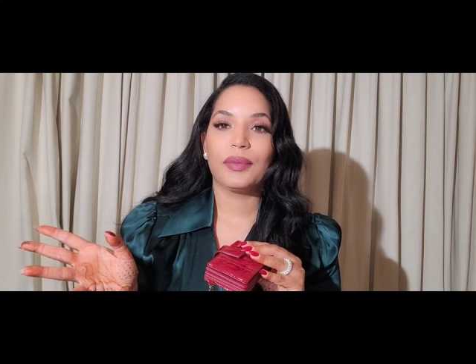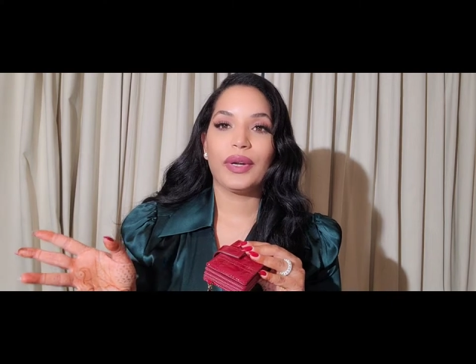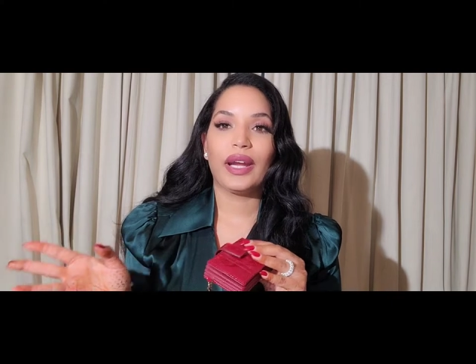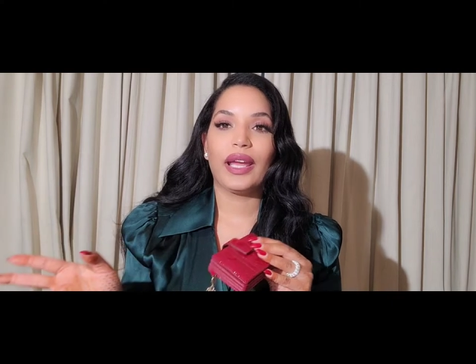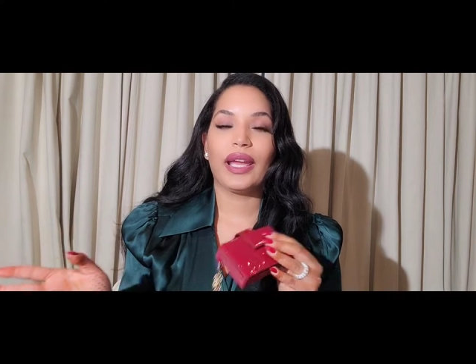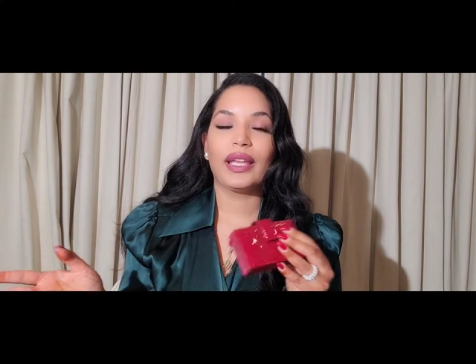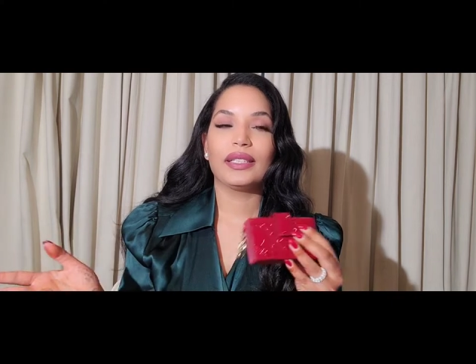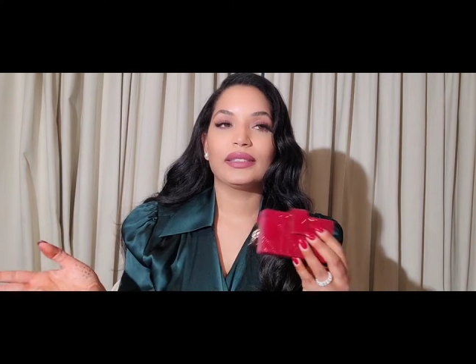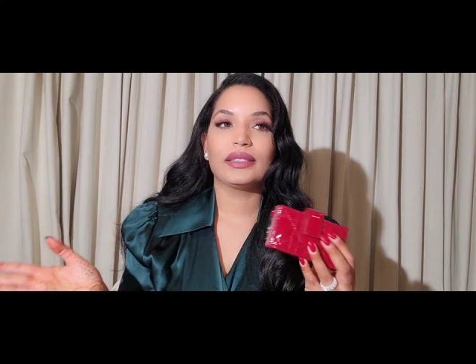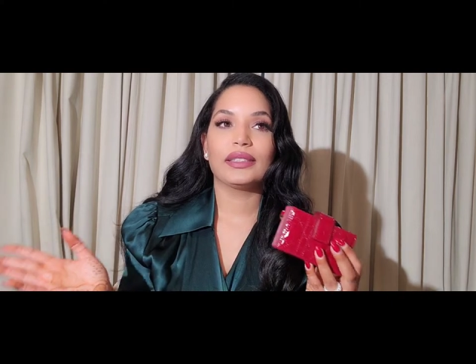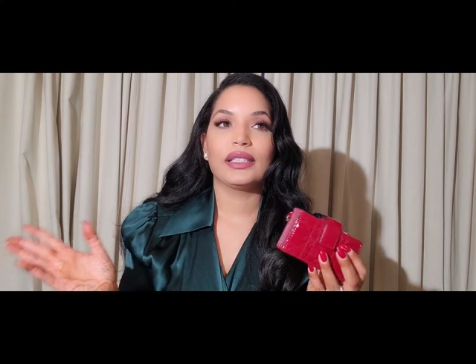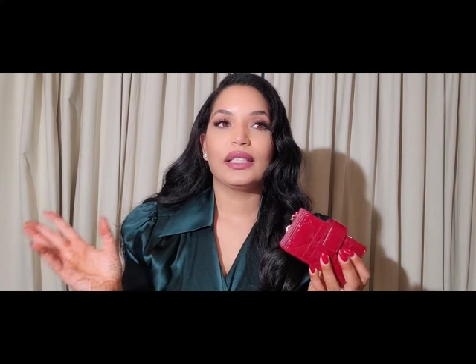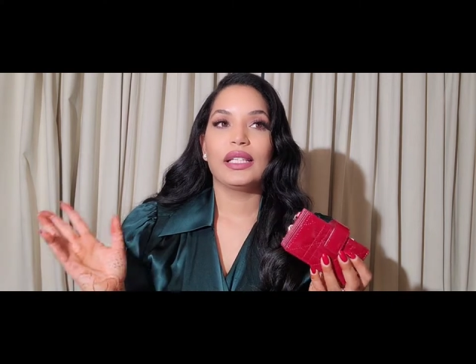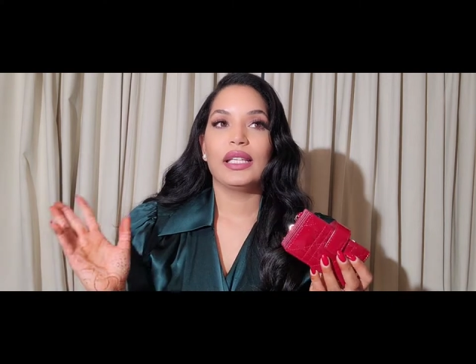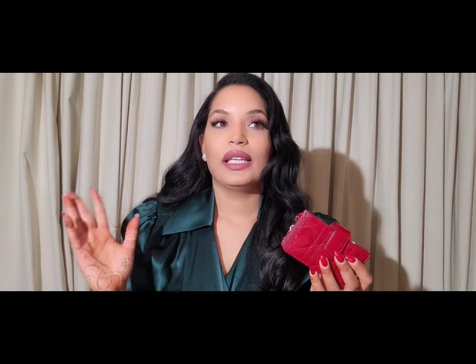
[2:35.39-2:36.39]
brand
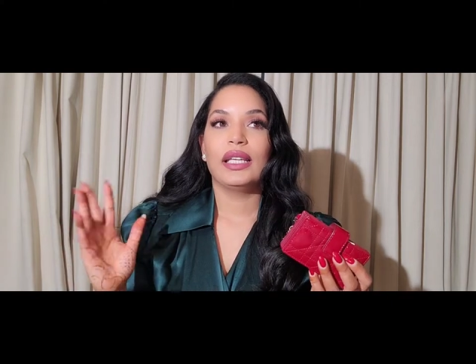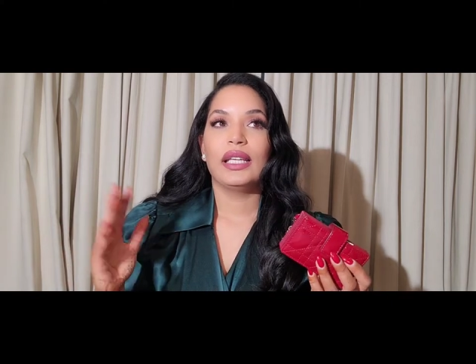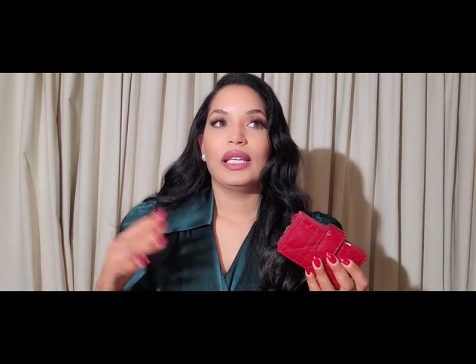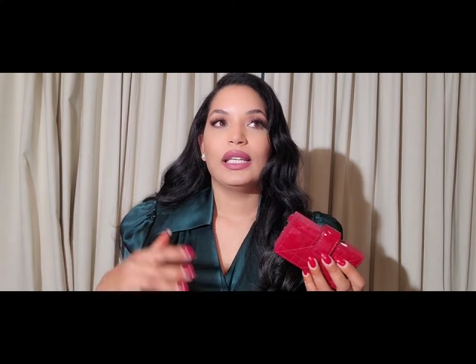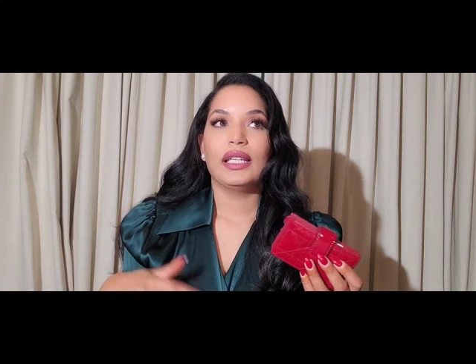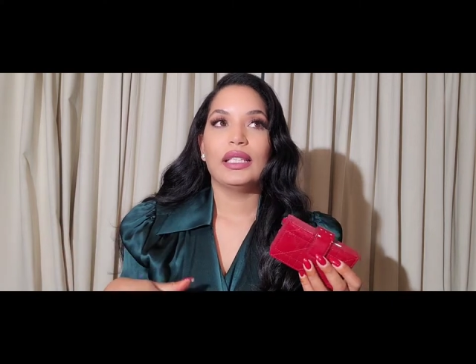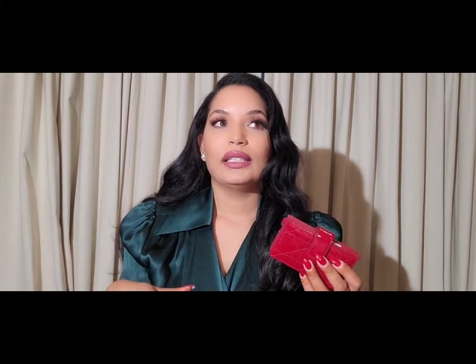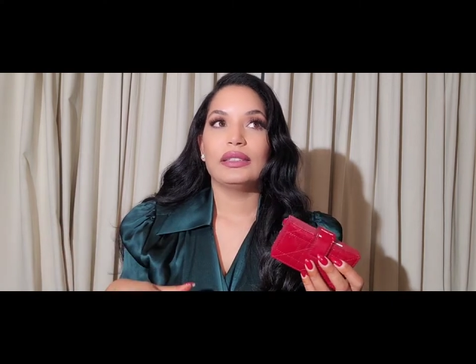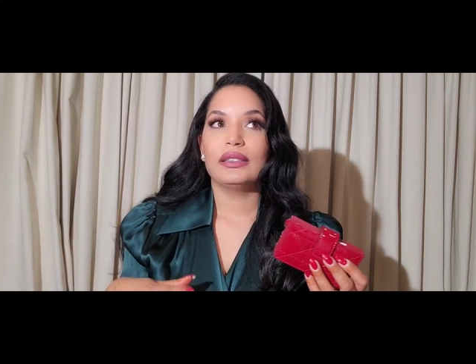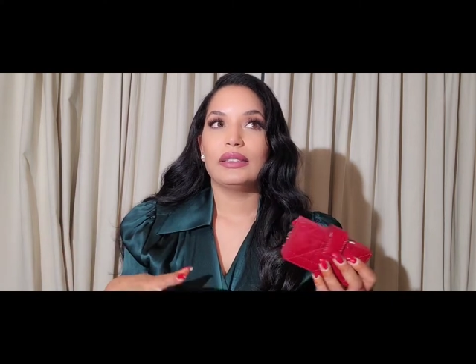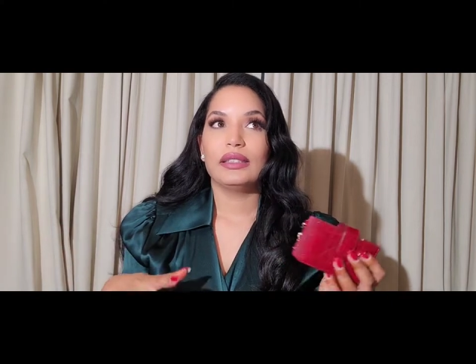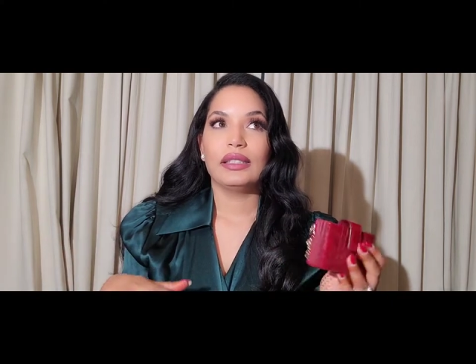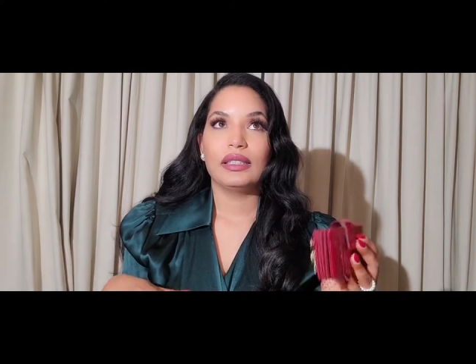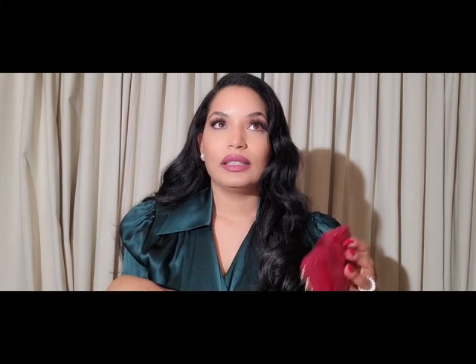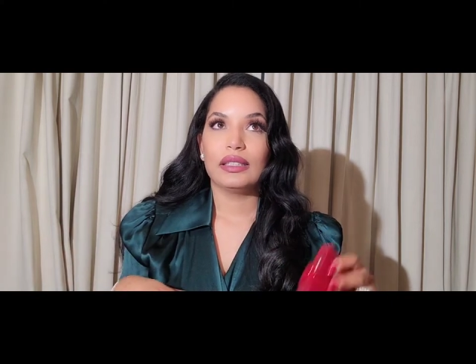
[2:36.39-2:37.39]

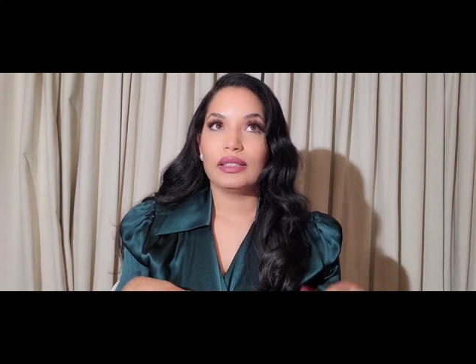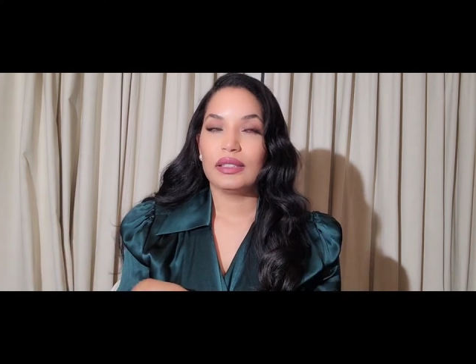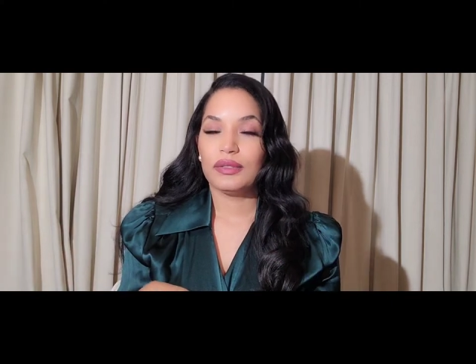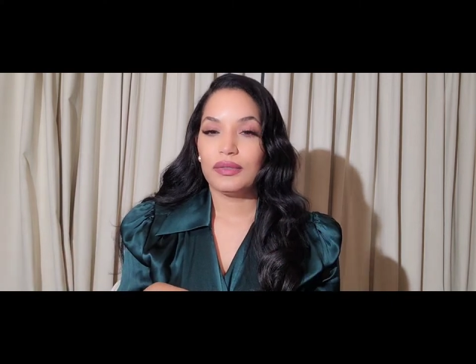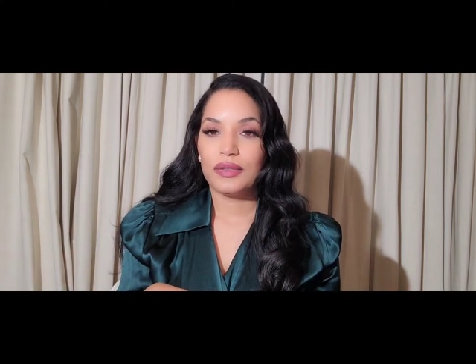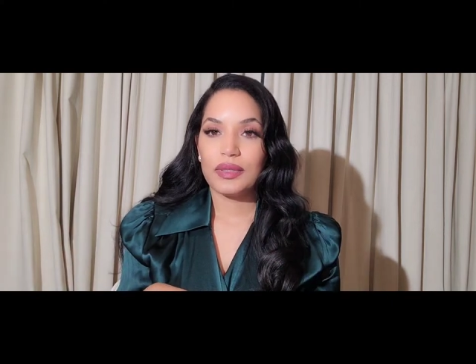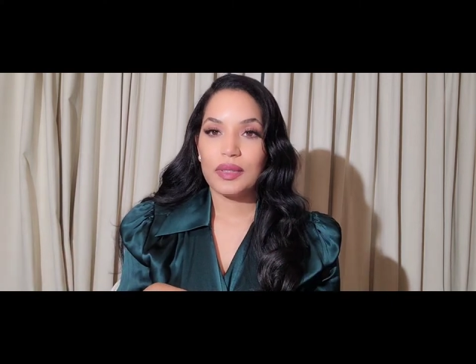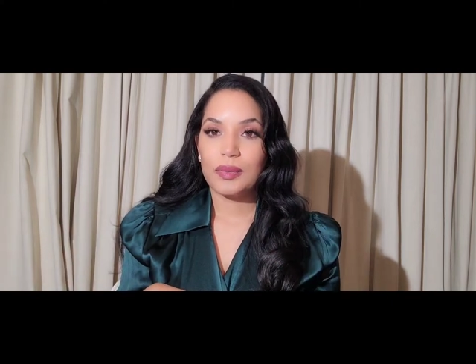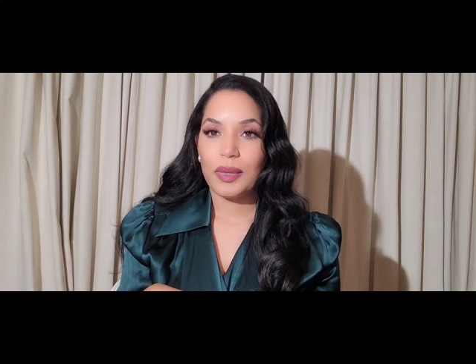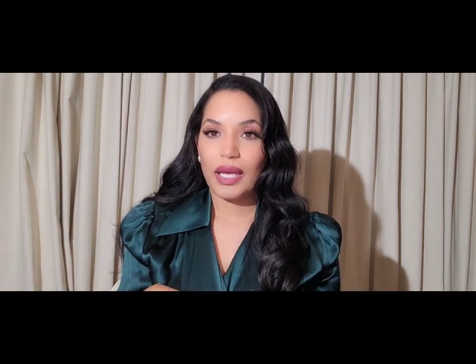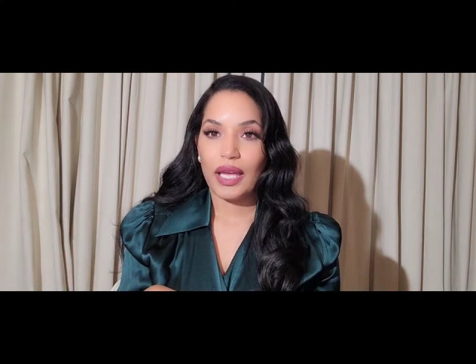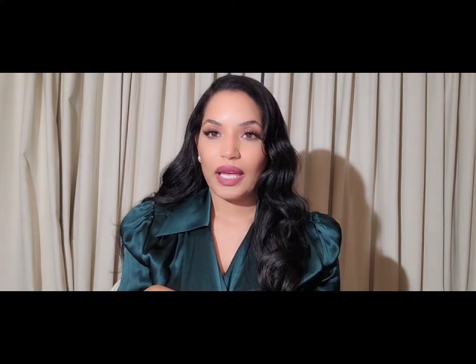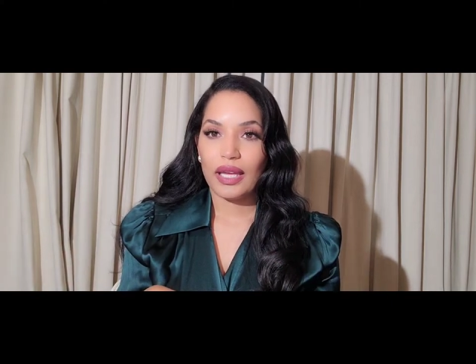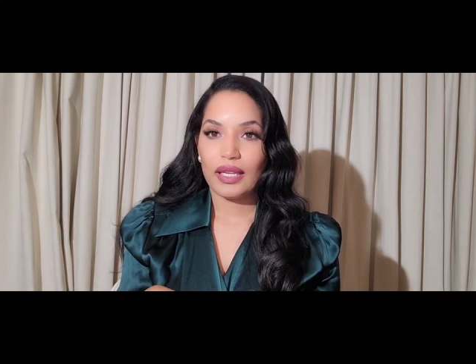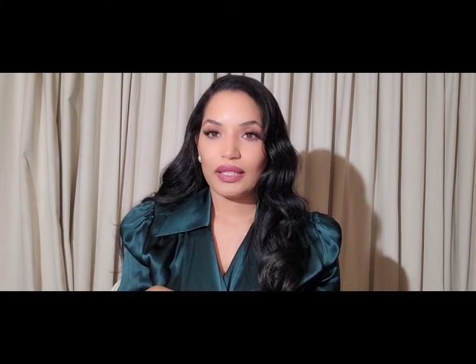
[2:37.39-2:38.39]
in a different
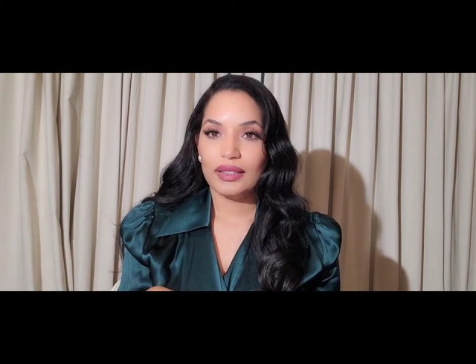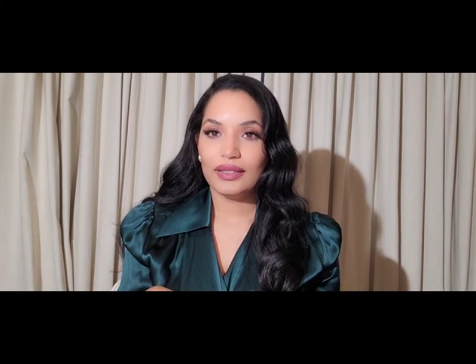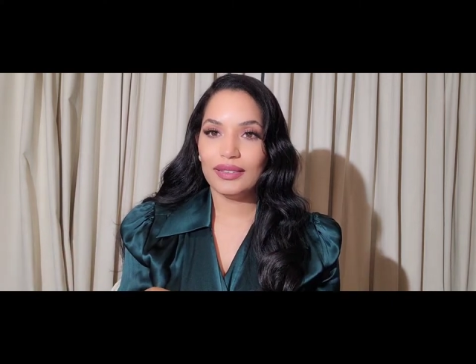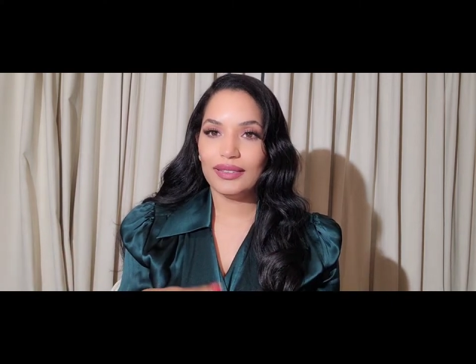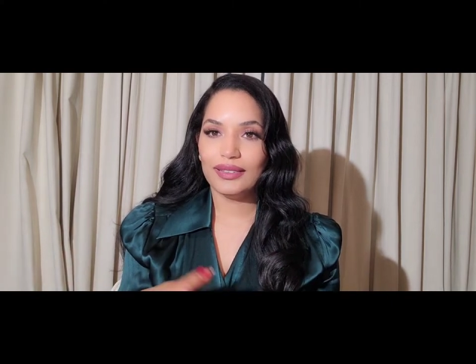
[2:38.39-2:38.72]
bag.